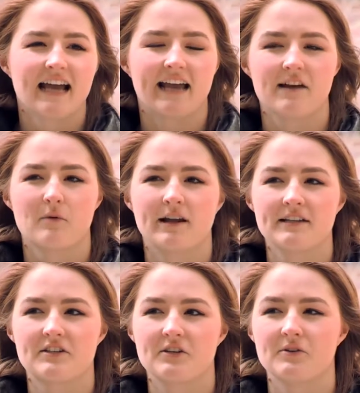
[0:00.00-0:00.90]
and I
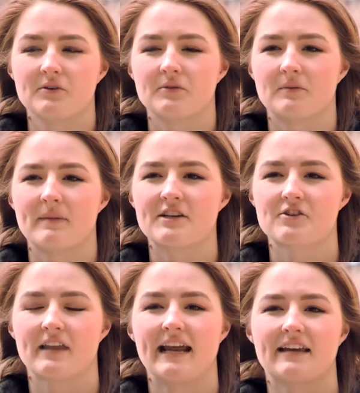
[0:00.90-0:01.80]
wanted to make
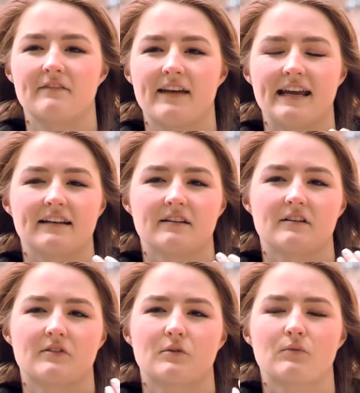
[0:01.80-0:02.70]
sure that I conveyed
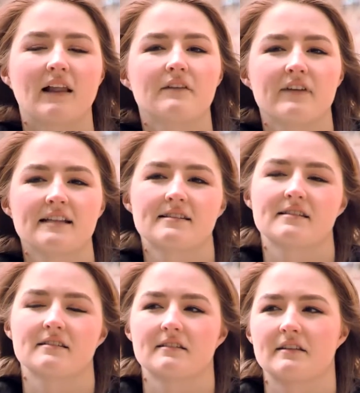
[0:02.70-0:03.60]
the relevance,